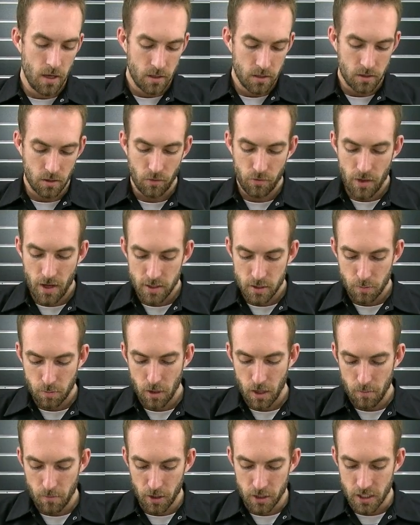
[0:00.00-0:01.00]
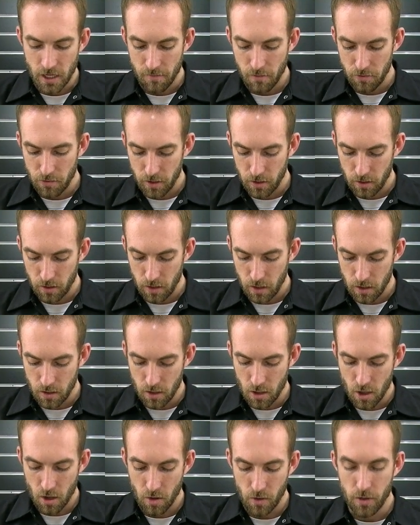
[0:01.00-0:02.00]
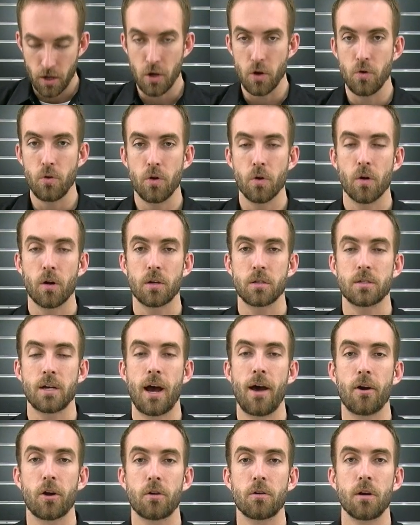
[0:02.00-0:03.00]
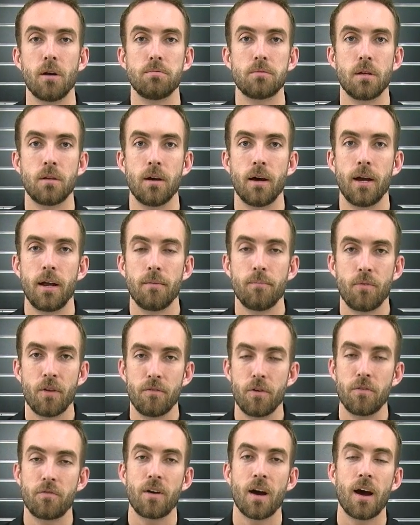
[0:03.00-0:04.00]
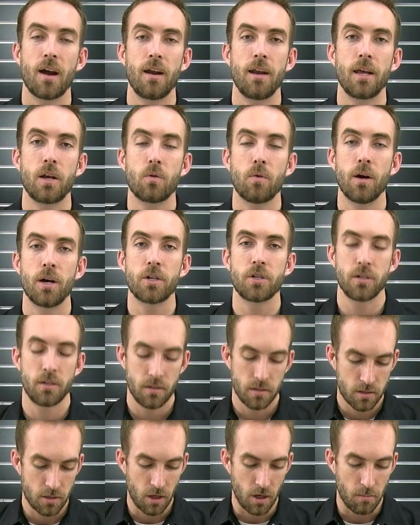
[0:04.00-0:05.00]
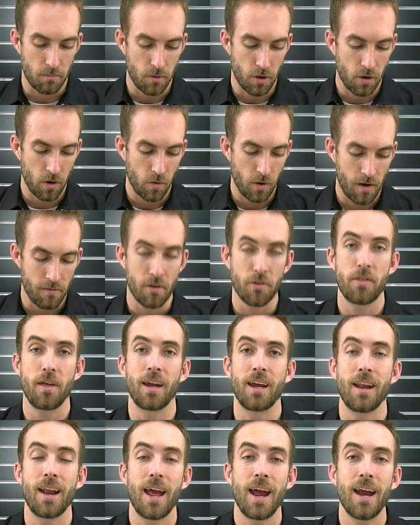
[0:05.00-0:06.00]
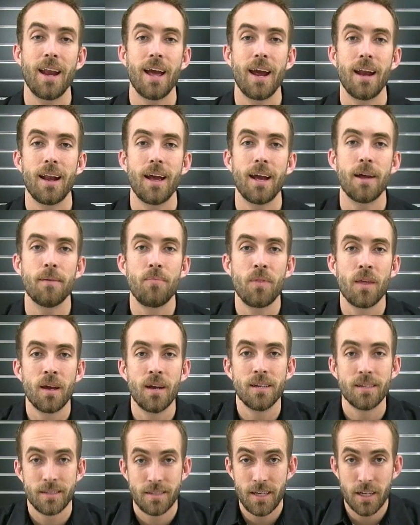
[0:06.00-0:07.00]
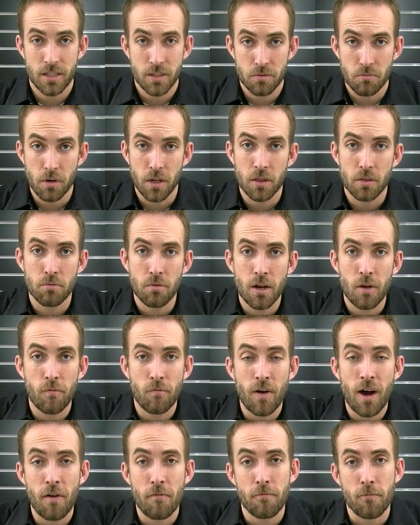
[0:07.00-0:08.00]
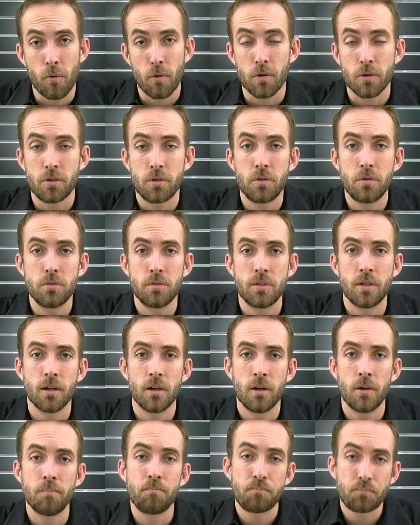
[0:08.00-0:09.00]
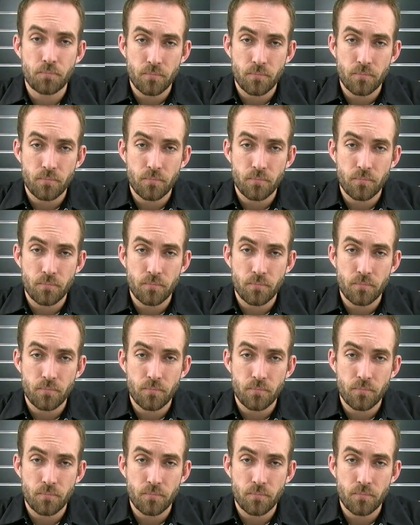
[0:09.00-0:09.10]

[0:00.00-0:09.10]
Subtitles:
So that's pretty much everything you need to know on the New York style Kryptonite. If you've got any questions, call Moto Everything at 888-633-5420.